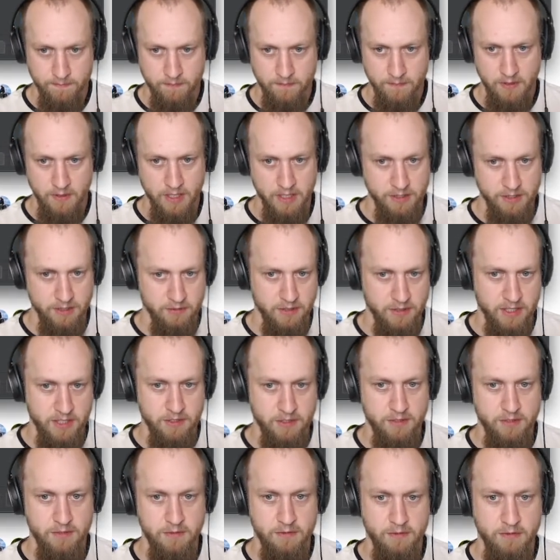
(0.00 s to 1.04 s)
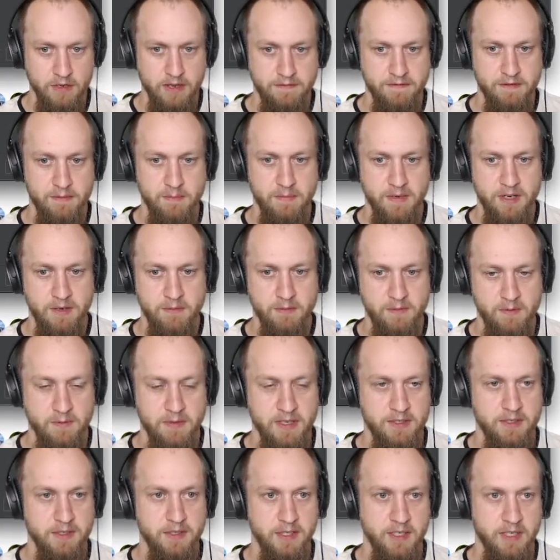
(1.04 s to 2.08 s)
then you need to have a minimum
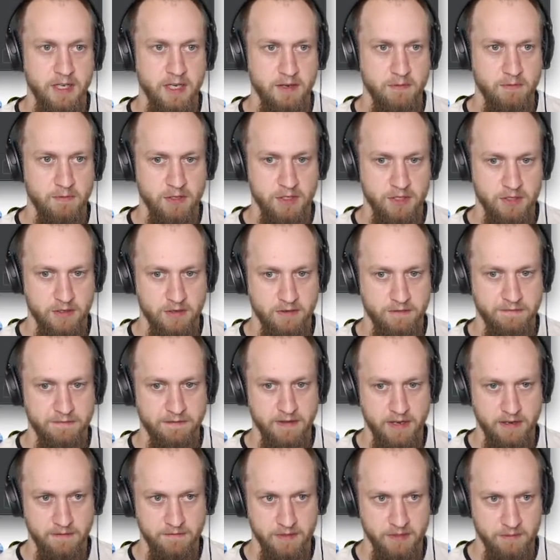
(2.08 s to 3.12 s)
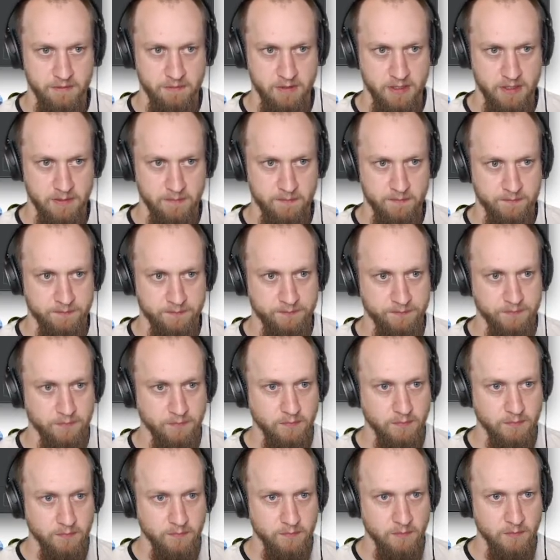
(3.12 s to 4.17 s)
SDK version of 5 as well.
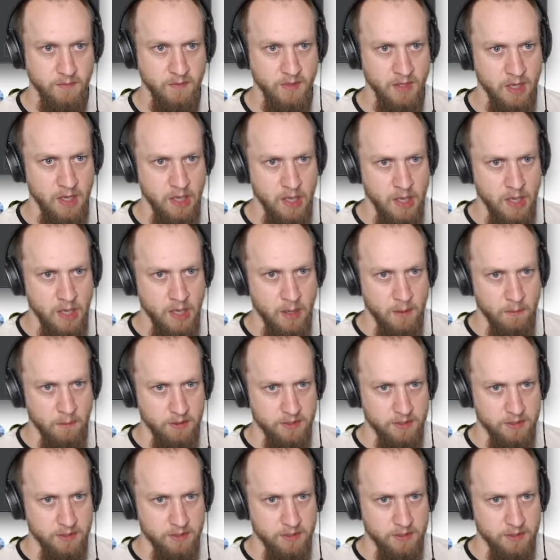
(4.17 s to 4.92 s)
What's